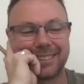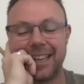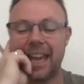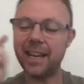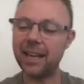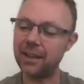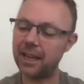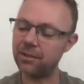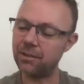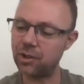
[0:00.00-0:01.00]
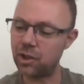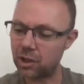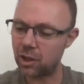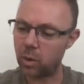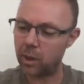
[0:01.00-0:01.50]
And
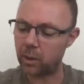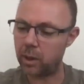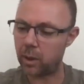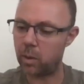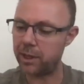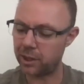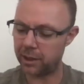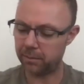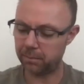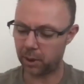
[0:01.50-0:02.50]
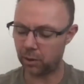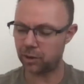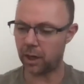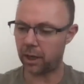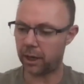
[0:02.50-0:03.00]
just a quick question,
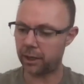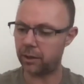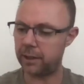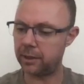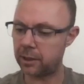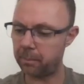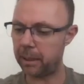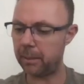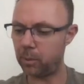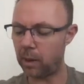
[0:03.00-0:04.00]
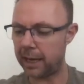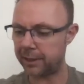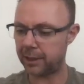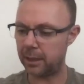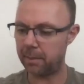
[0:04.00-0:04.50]
because I know there's some people
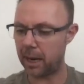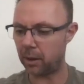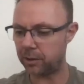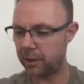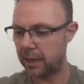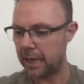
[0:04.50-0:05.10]
asking about